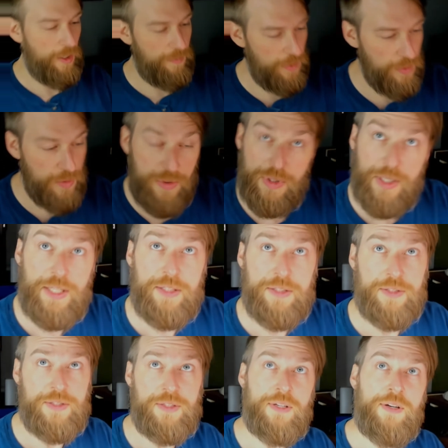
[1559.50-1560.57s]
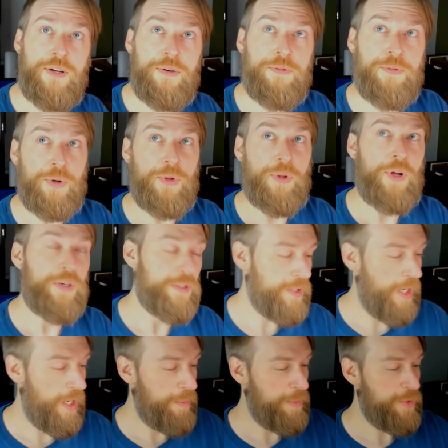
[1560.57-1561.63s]
used these for a long
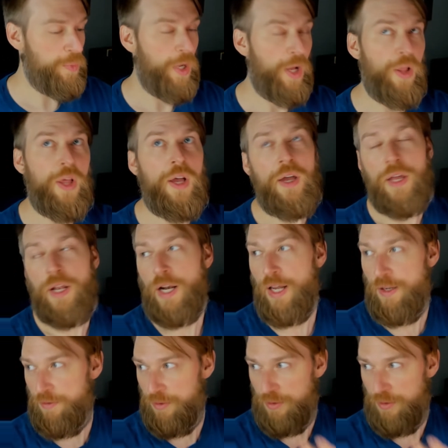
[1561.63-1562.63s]
time as well. And I have a